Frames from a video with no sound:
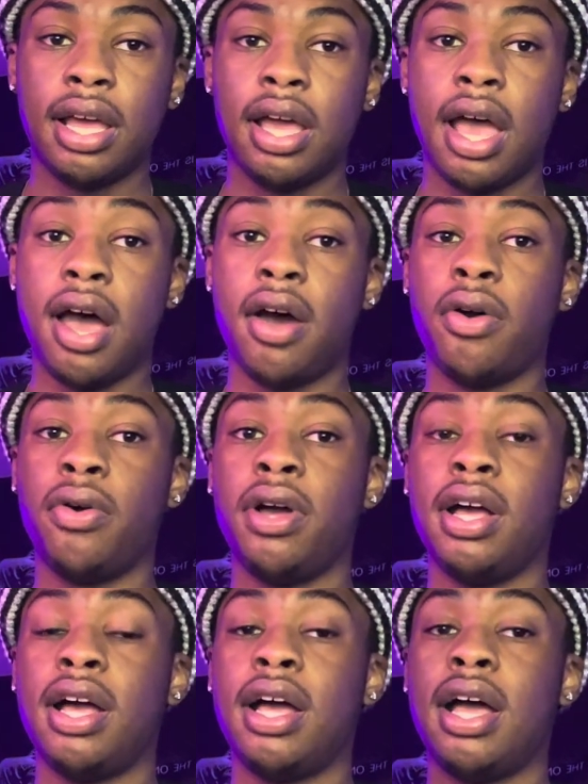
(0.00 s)
how
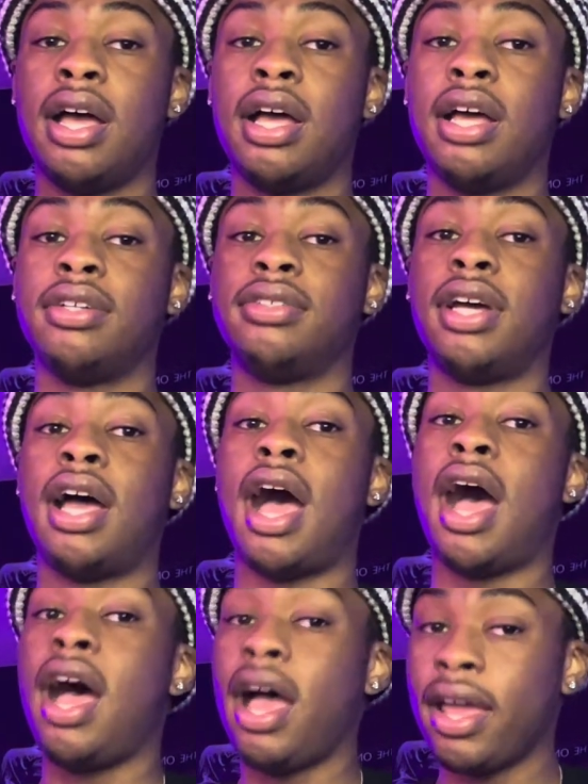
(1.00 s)

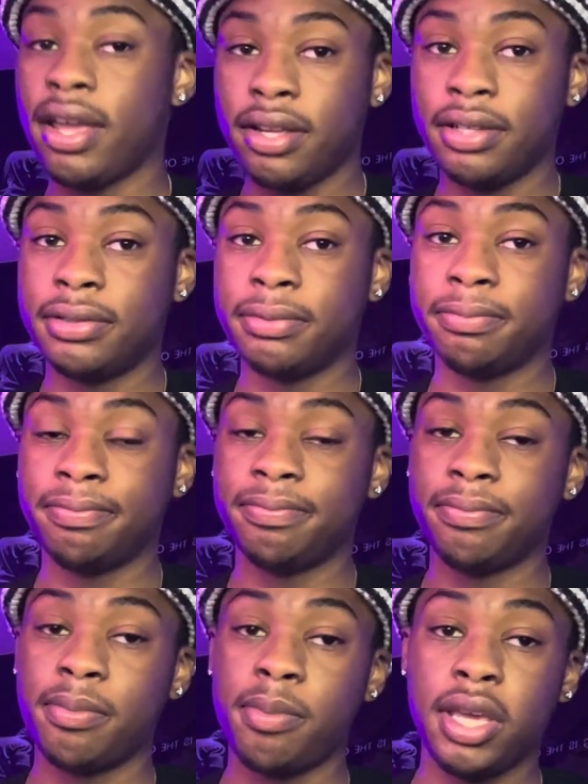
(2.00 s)
I
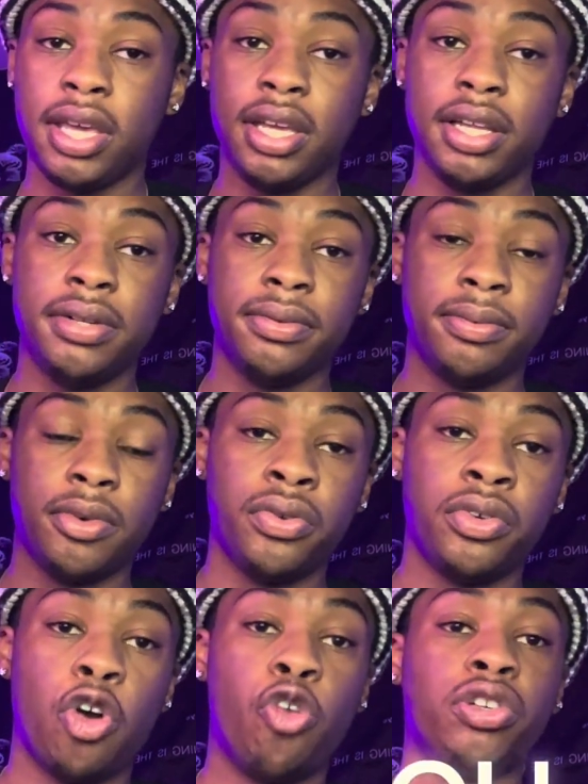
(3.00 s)
made
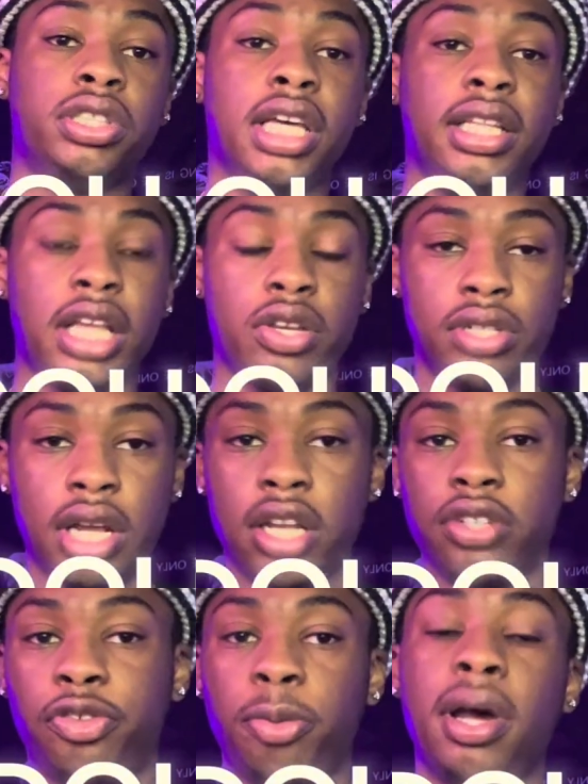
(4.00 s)
over
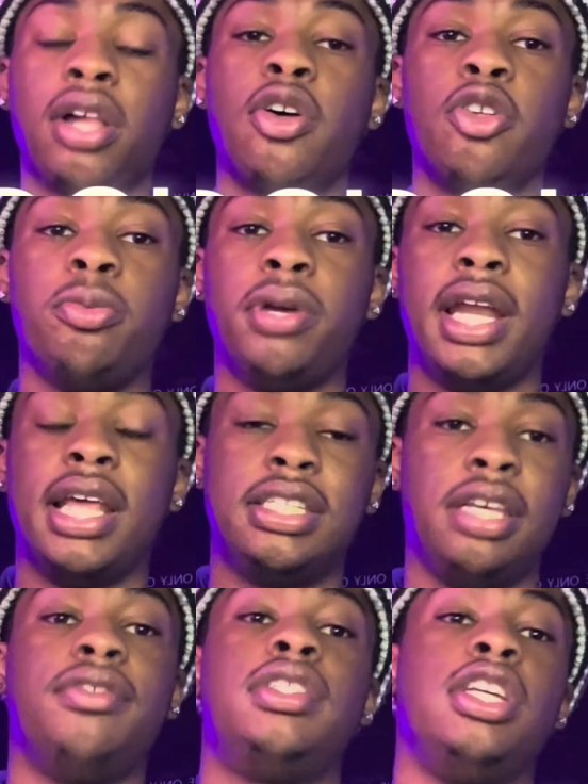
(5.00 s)
$10,000 from my clothing brand at
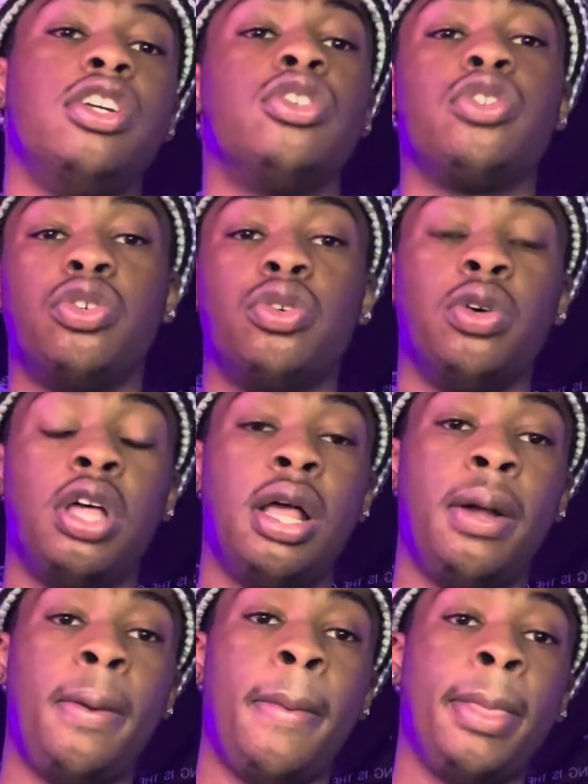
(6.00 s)
17 years old.
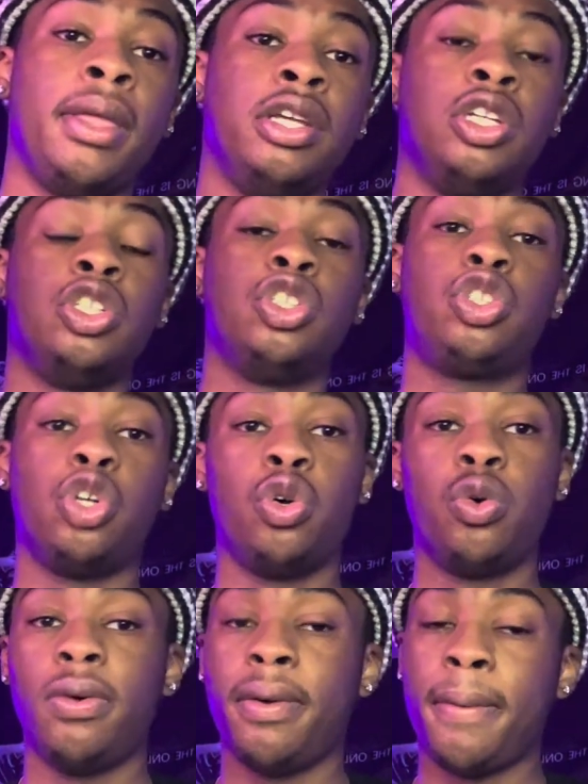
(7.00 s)

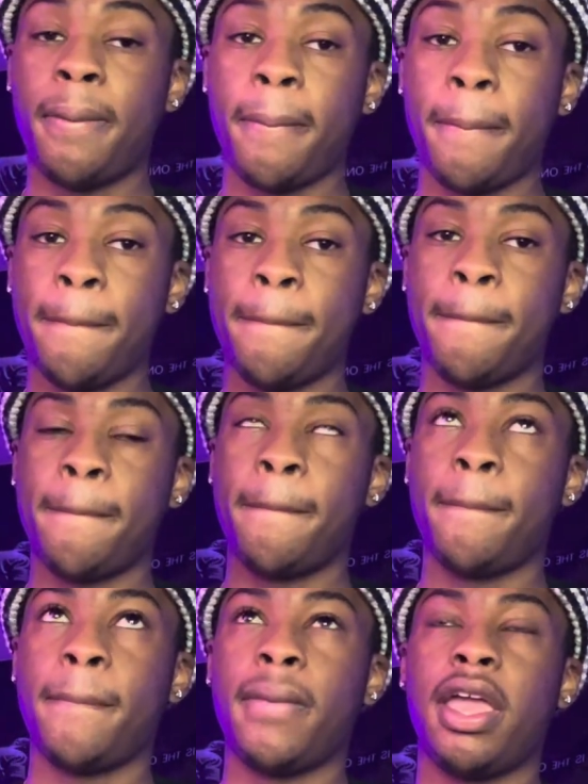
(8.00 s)
So
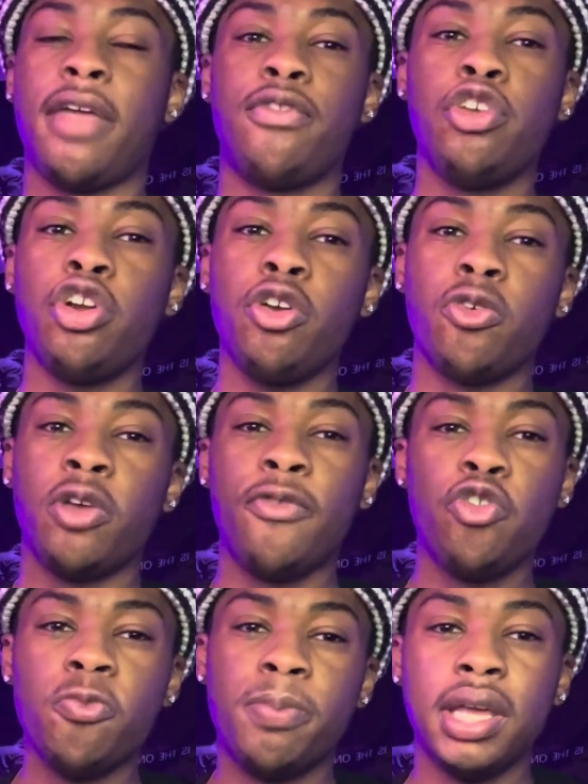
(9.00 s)
if
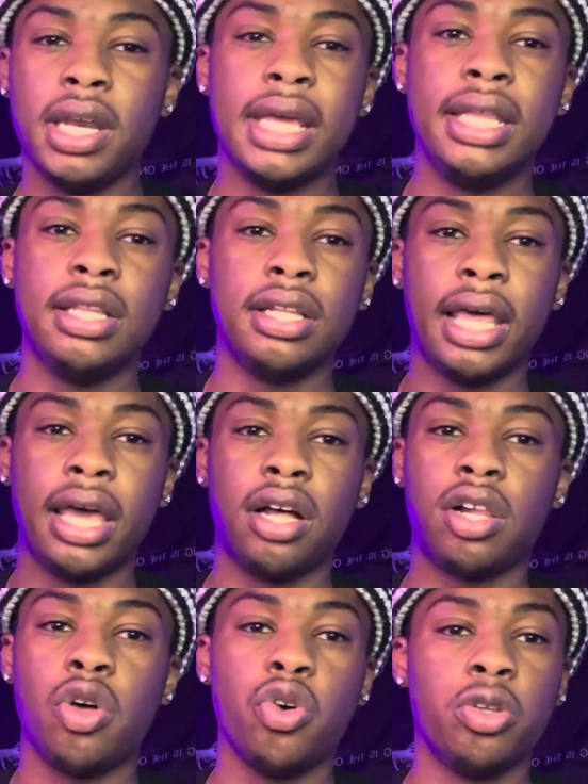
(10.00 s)
you've been in the like
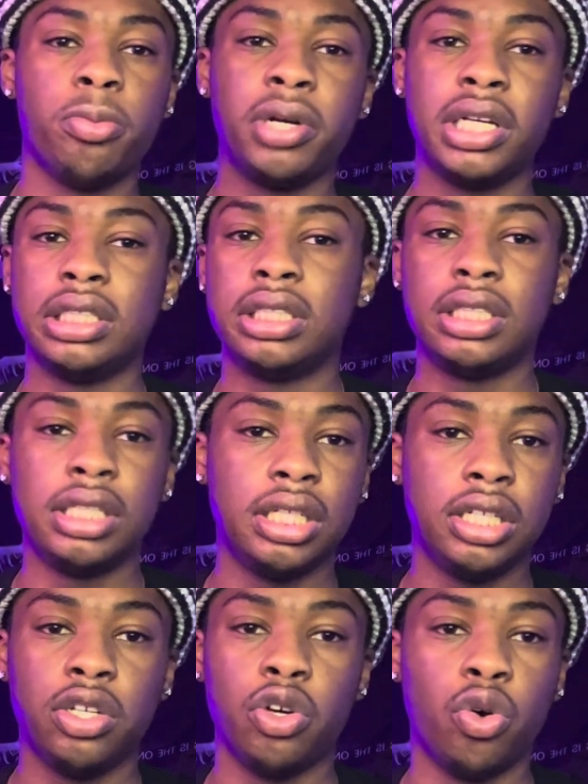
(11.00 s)
clothing brand
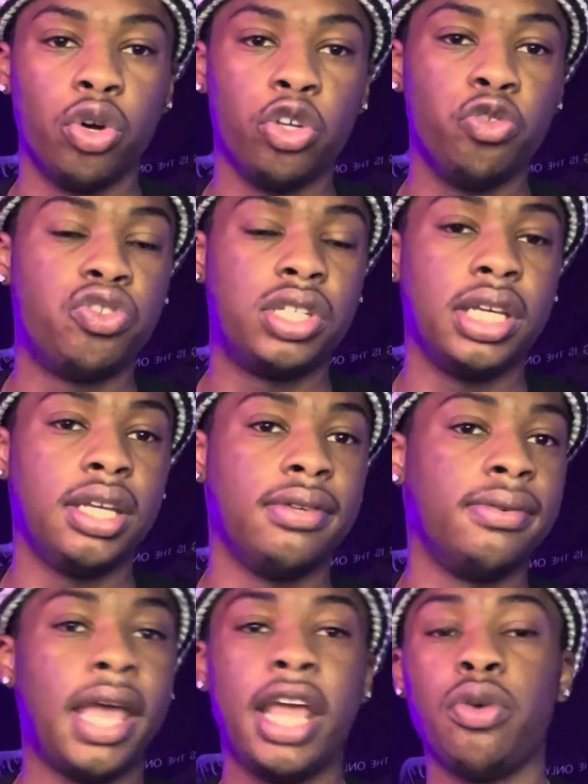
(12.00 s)
scene or you've
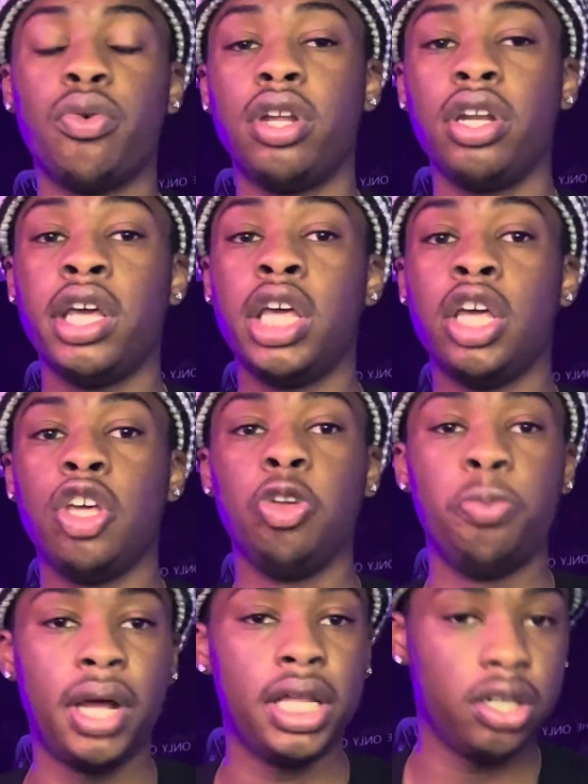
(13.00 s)
seen anyone, you
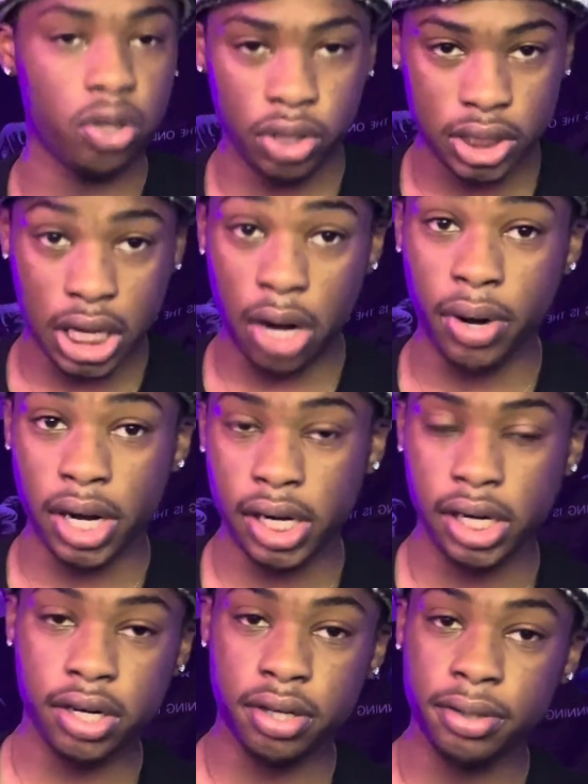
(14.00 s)
probably know this guy right
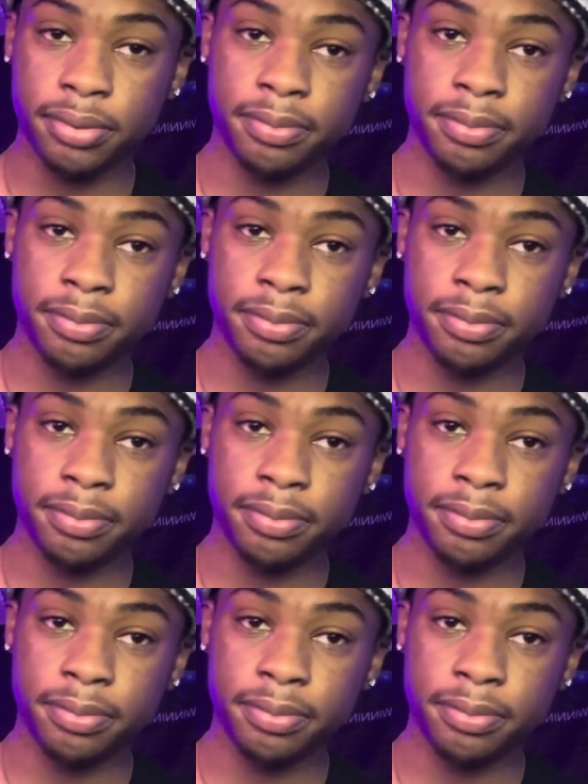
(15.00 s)
here,